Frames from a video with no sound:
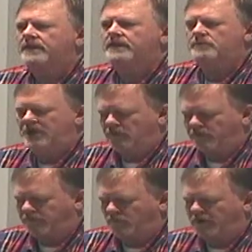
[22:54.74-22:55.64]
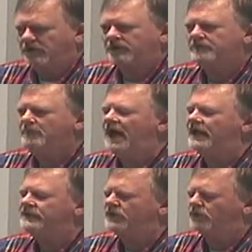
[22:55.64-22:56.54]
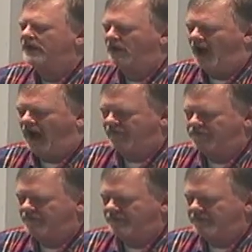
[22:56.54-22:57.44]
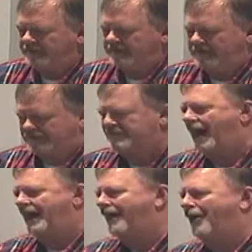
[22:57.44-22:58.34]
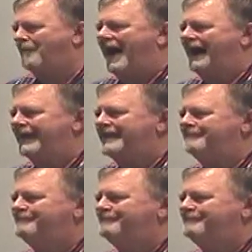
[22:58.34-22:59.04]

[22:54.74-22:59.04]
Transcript: the beautiful book. But the real author is God Almighty.